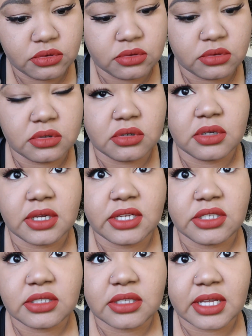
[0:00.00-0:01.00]
ooh,
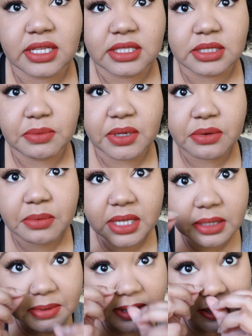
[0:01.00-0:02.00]
I just like smeared
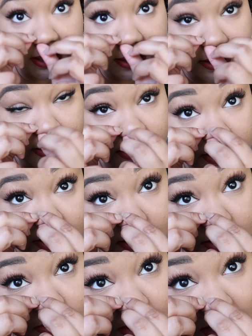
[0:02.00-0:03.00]
my lipstick.
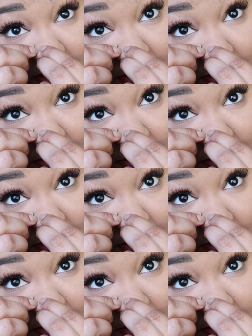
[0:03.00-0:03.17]
It should be